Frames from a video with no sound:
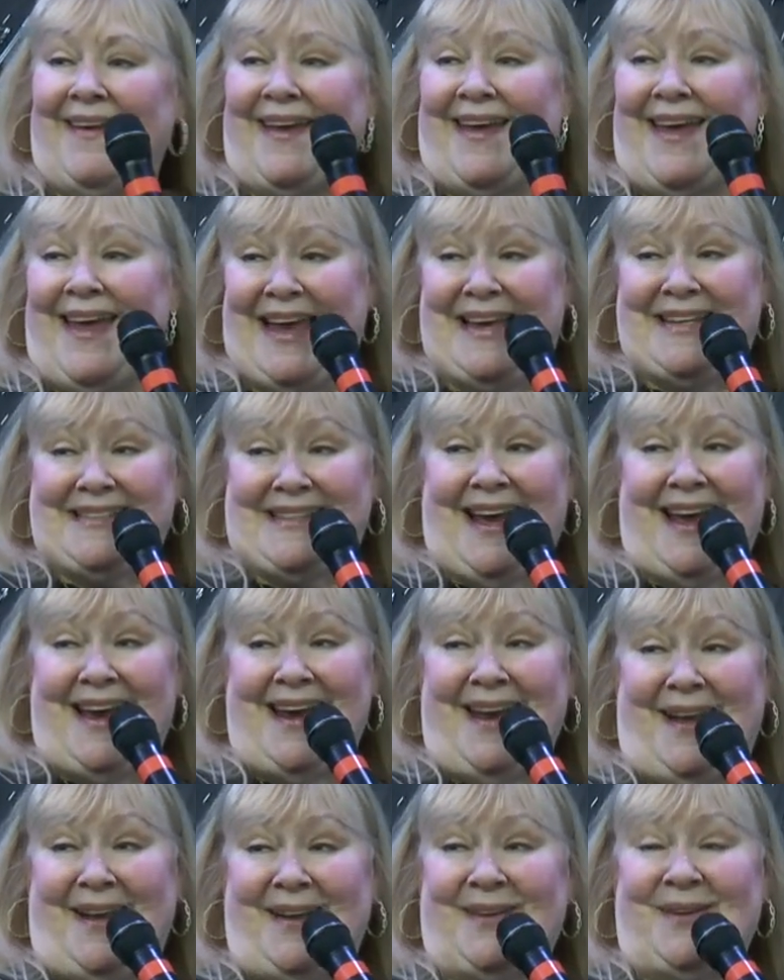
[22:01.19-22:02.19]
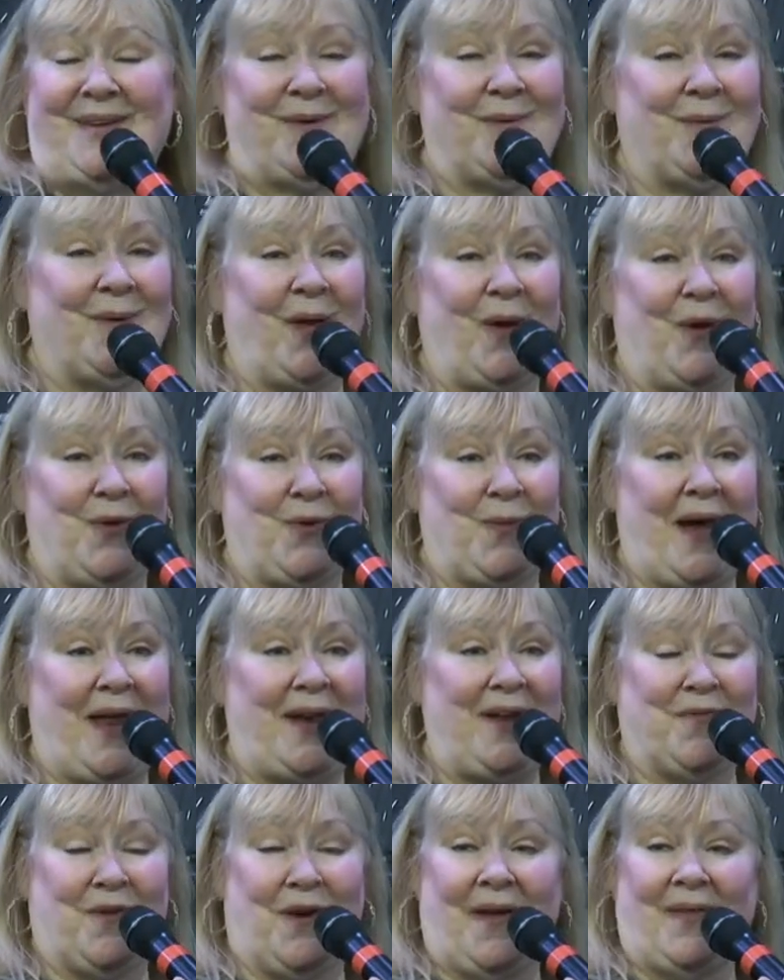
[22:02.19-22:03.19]
Exciting. Well, are you
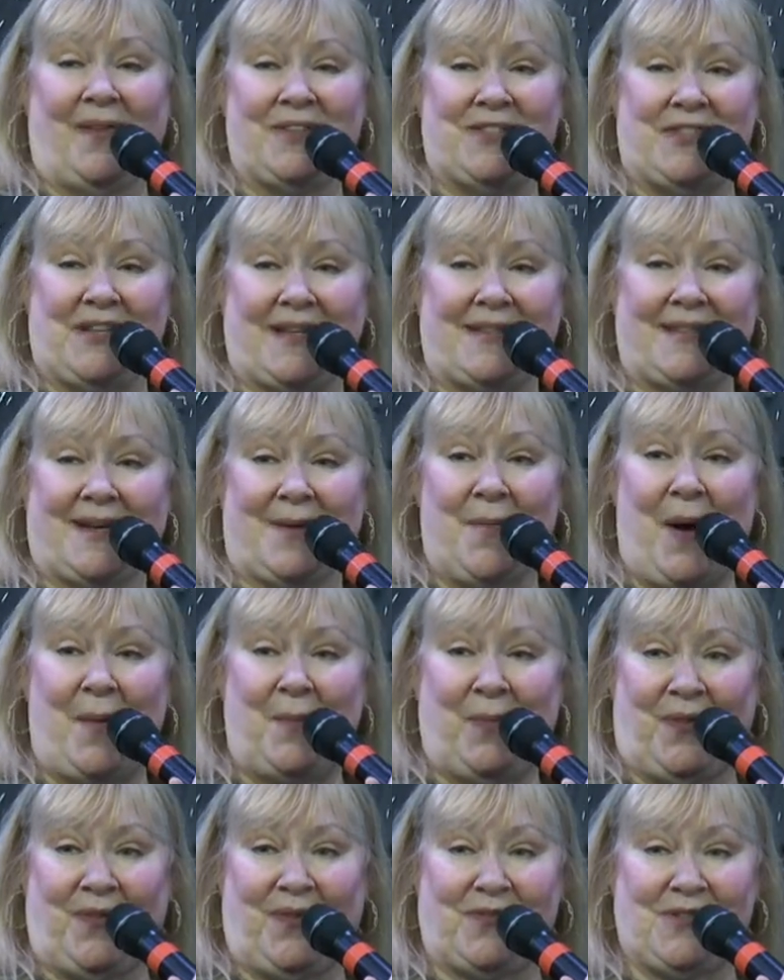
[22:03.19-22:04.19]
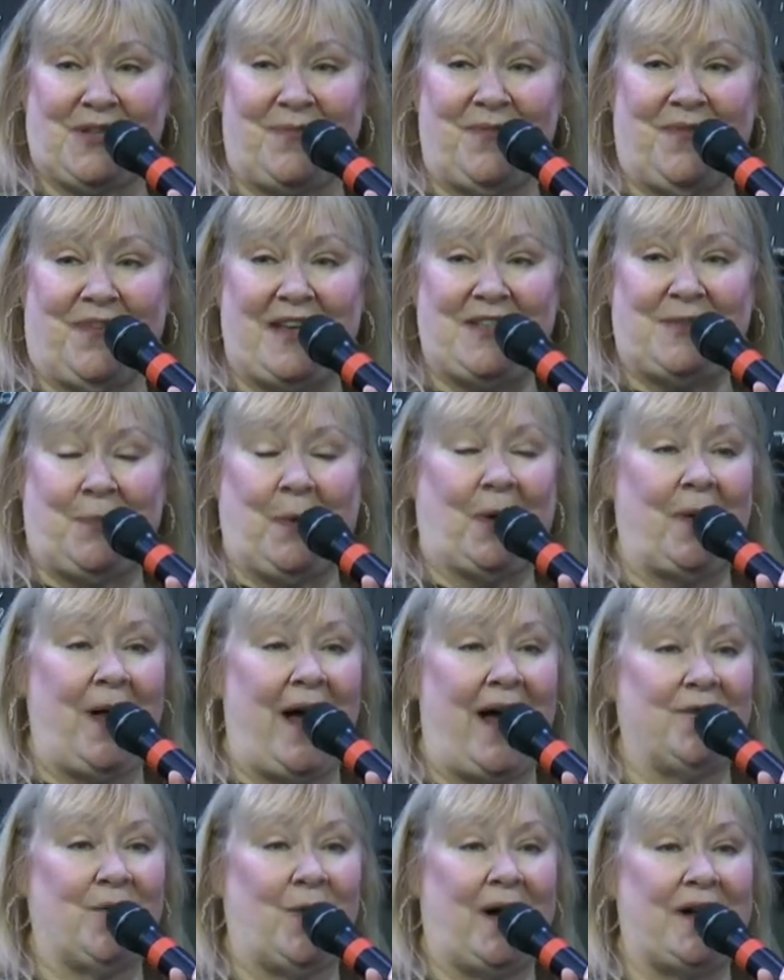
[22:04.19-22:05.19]
ready for English Nick to come up with some Facebook
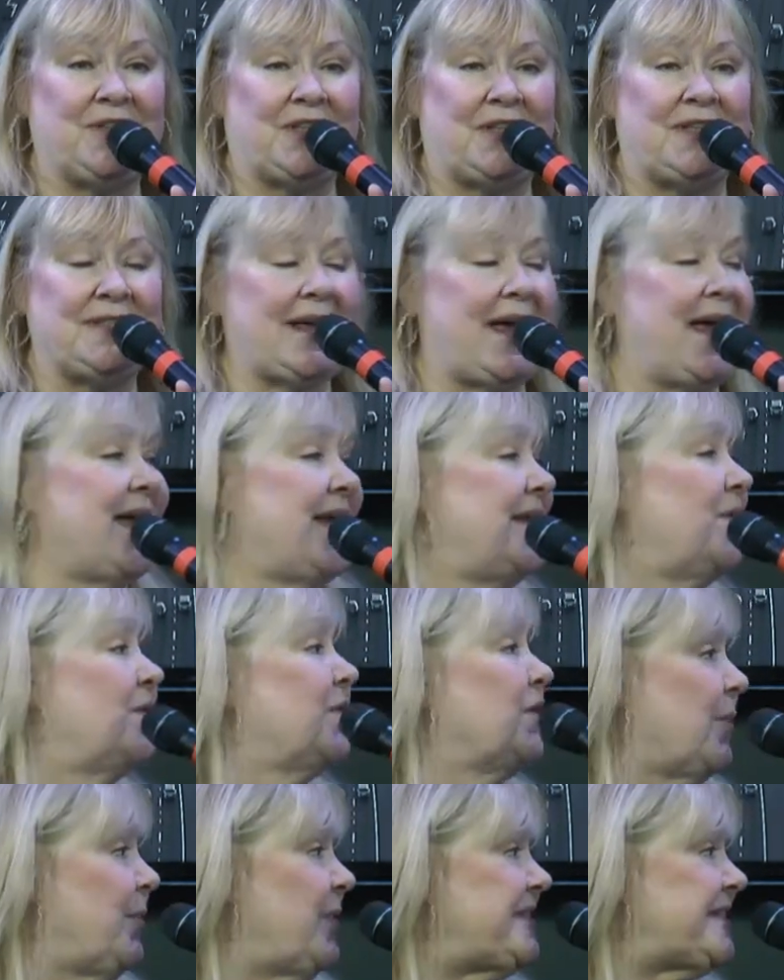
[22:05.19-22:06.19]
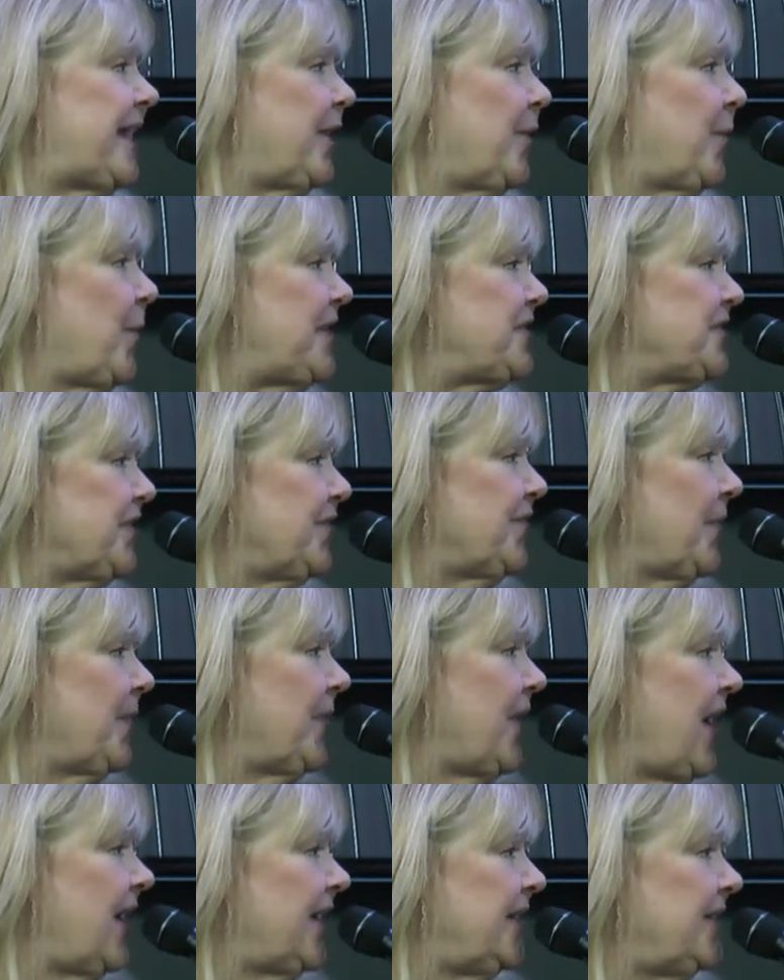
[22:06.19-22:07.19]
Live questions? And can we take a question from
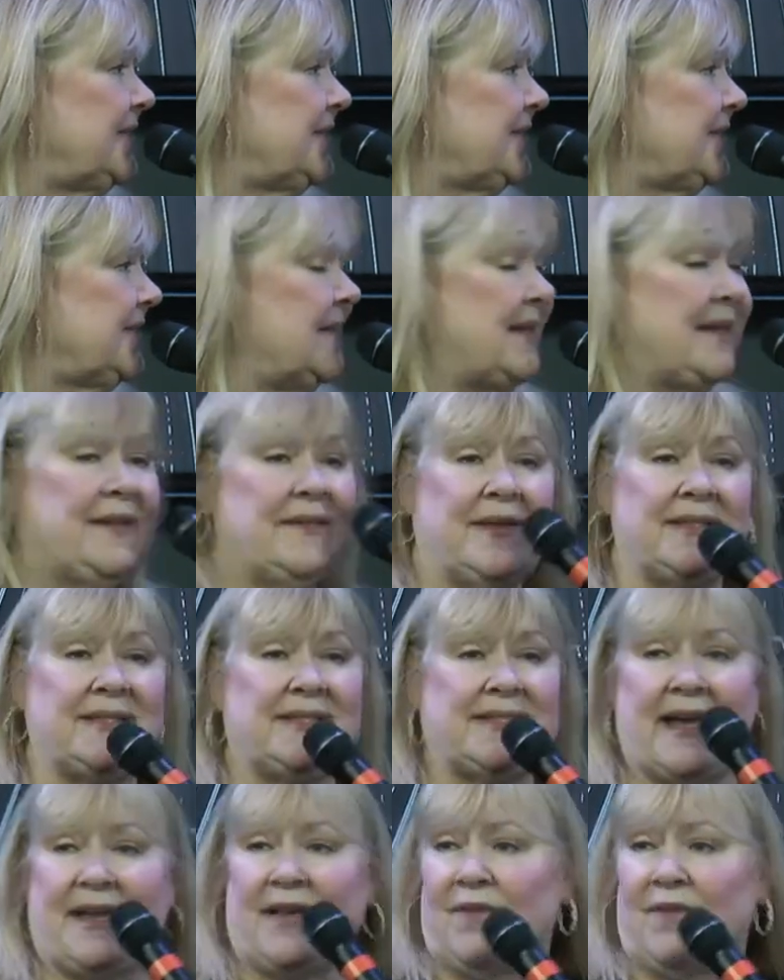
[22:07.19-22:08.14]
the audience? Sure. Let's take a